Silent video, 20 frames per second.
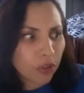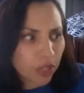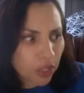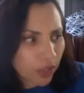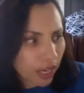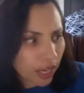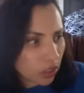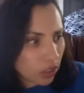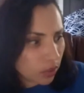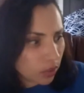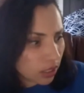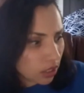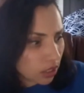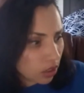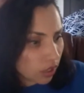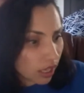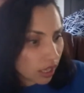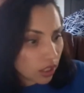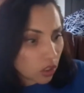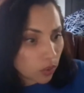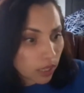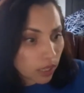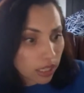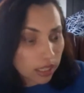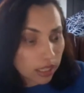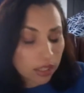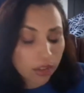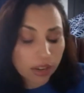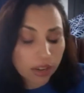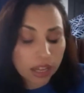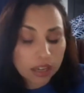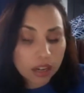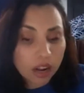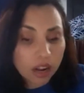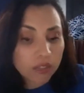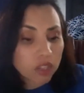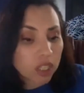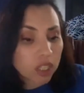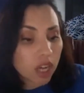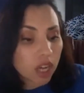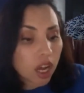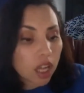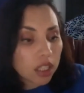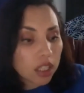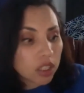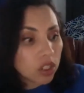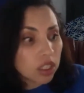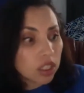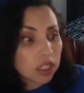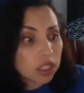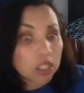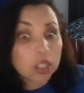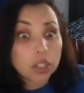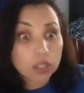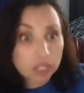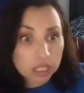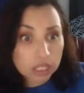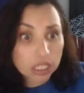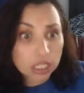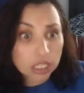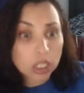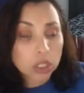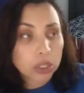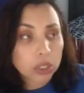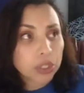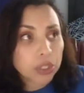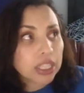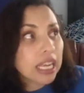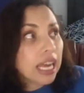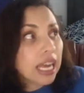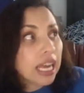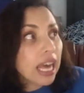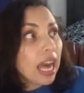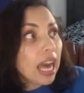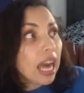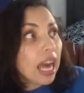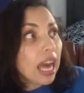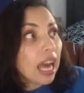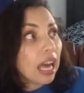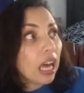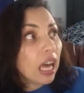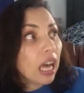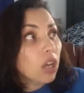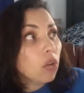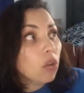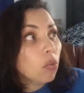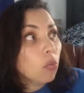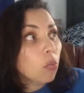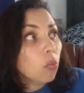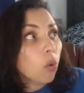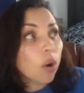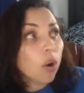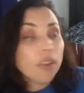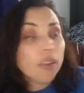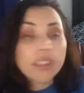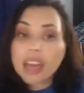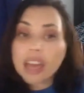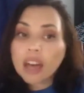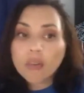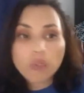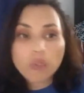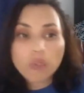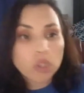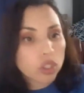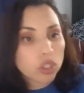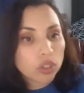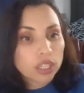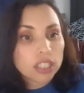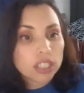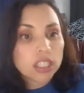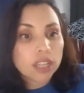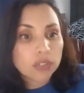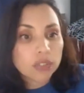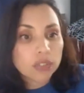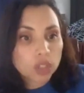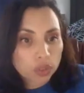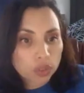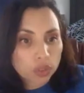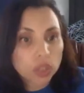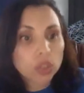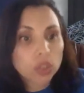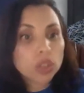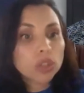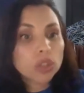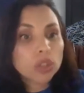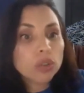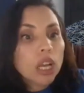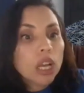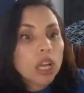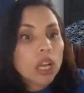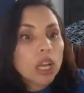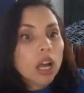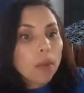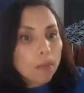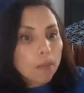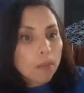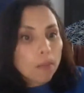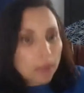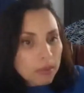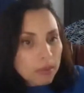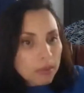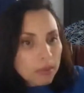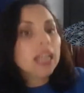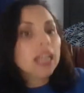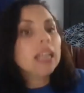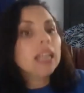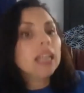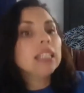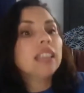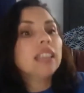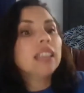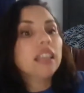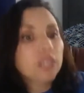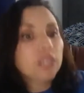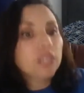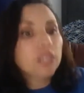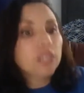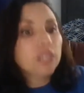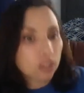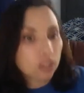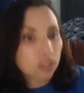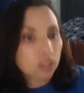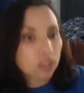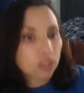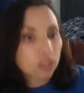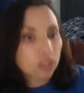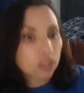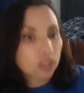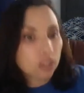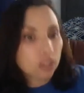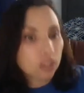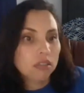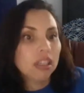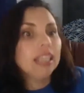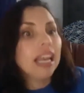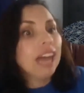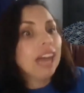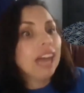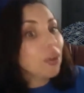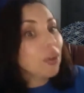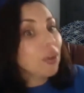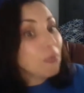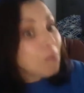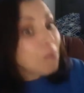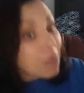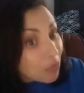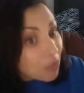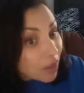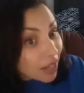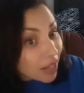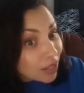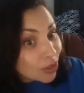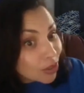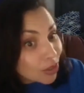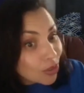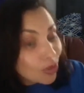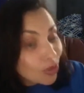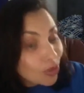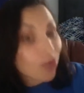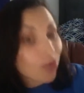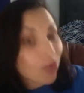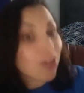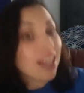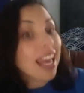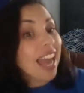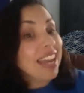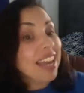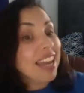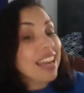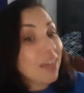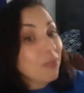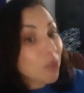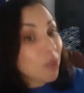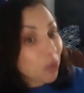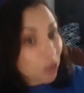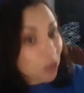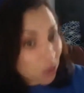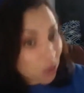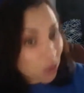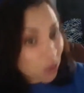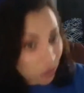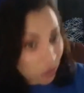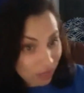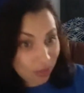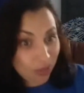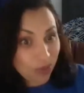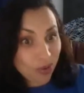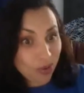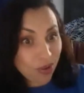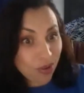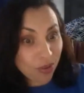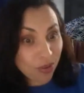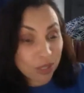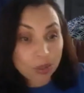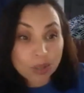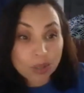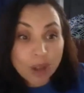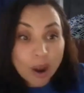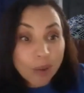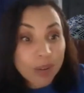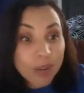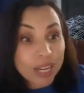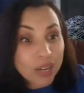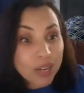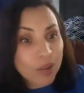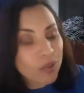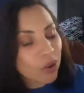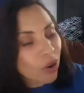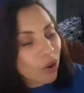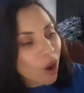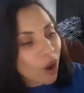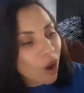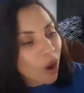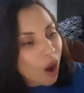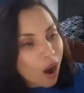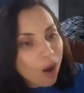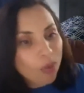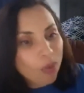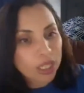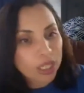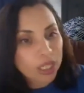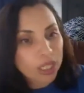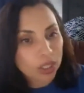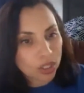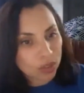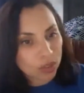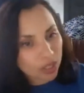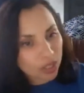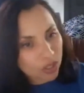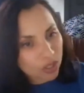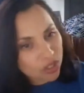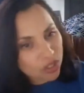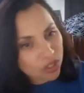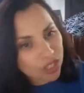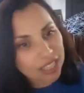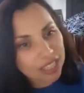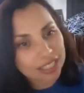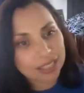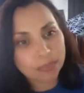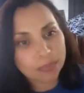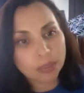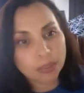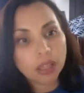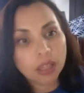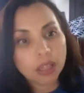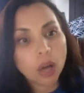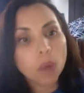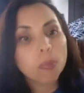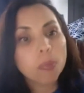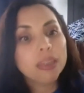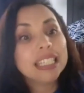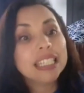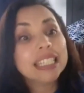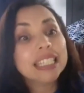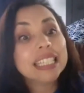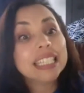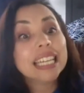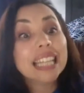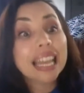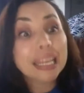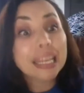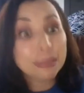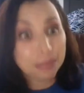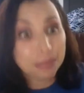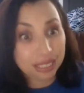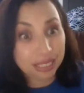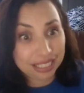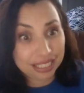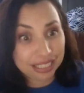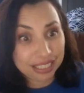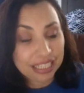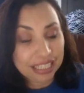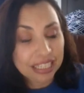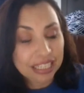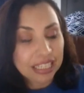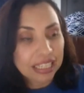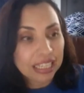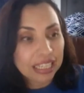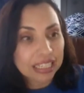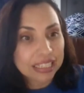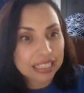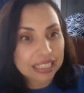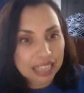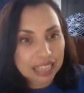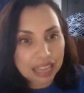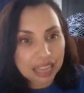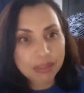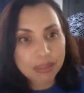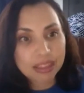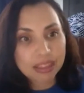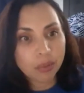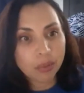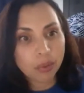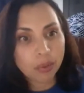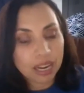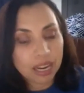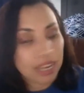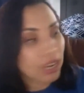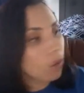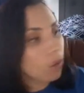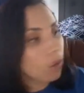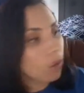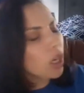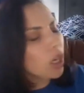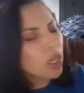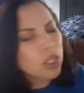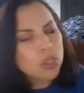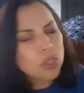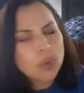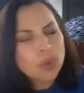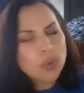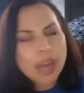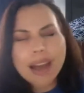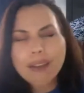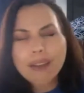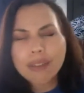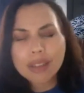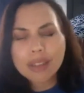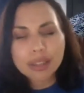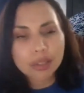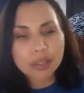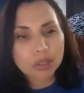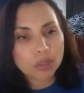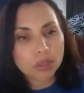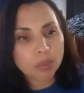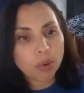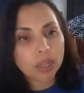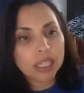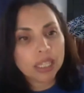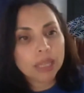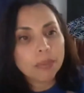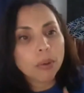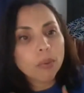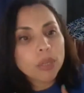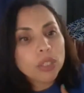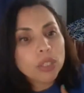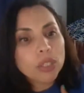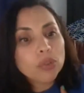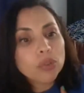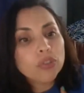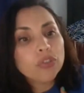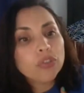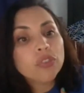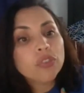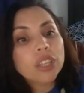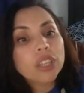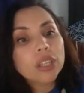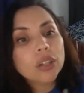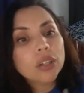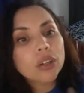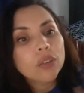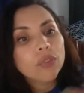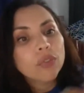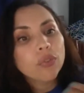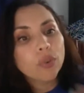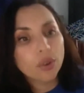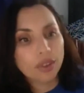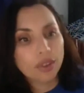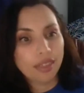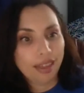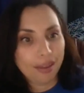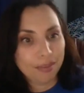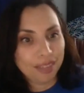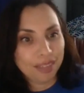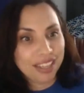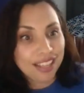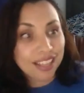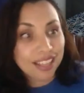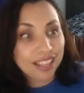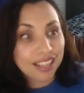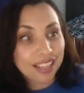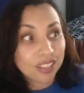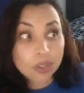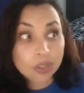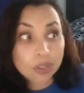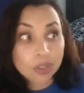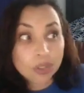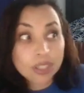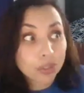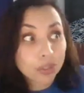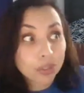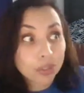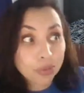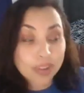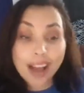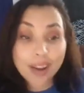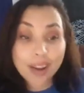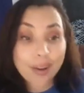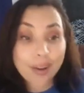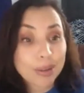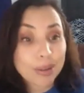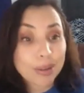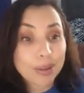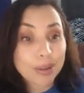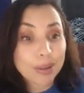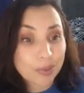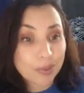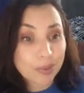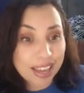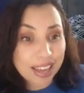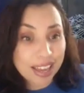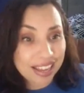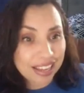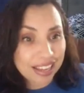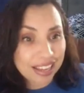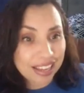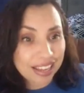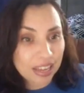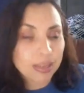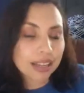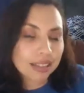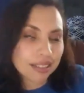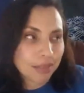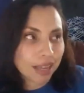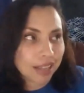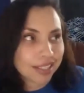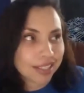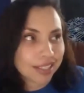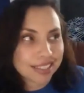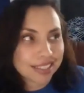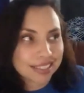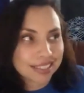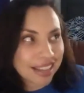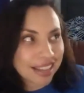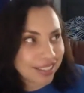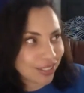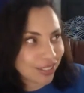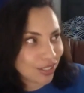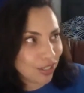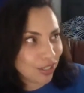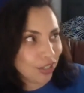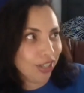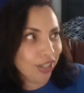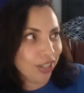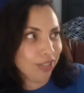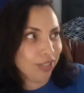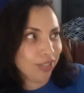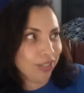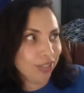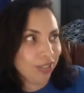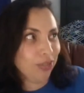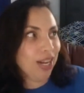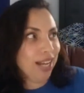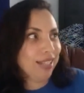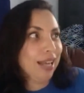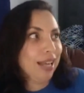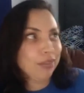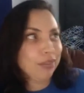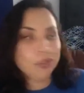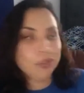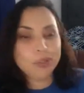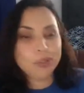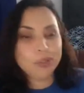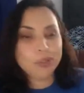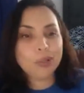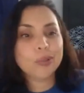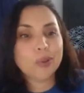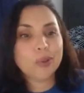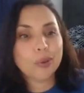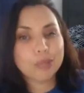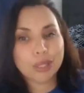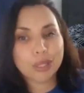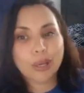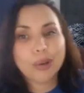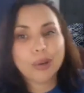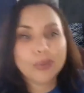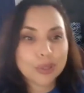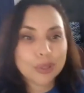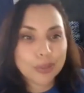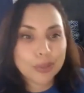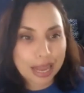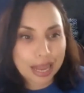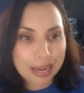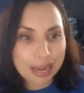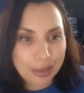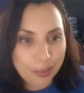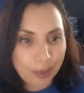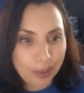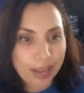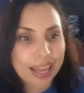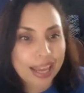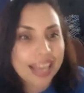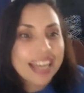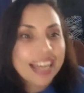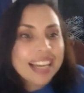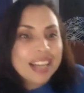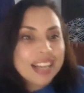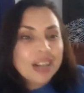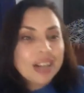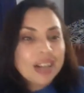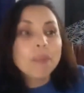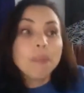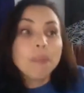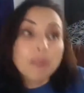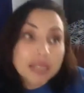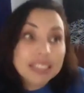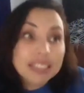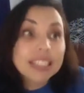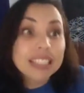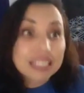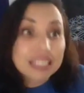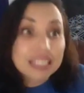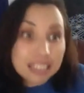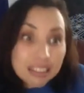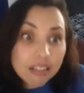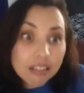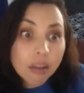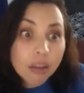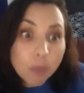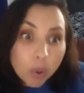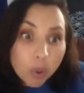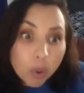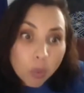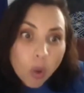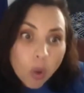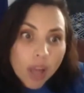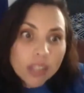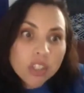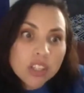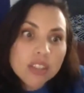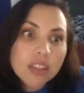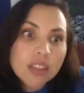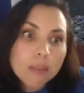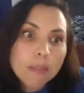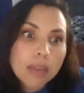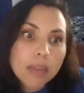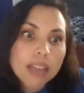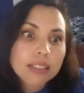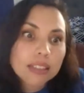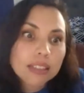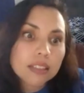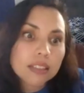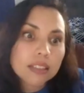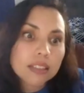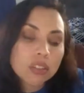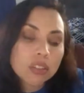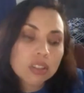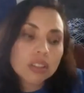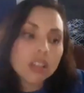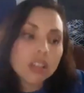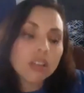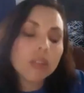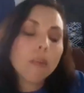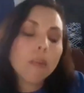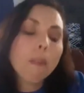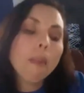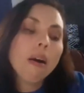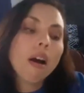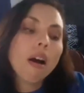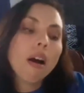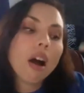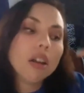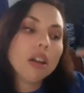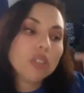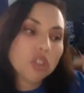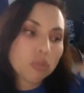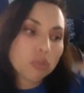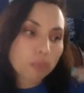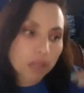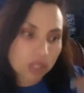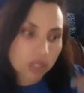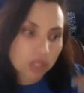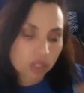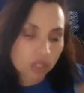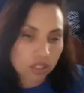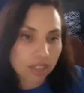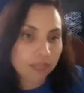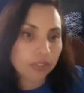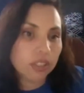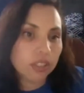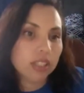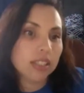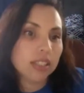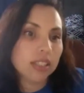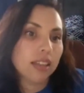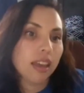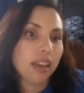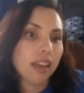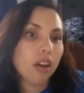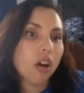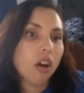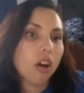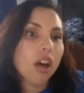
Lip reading: graduates graduating that are headed off to college this year, seniors, and more than ever, students have chosen to maybe pick a safety school and not their mid-range school and not their dream school, which we already know they're already choosing just below, but it's the climate. It's the climate that we're in, and we're going to do everything to support them, but we do feel for them. Students are not going away. I mean, it makes sense next year because you're kind of like, there's no dorm to go to anyway. But still, we're watching them make decisions that are much, much safer in scale,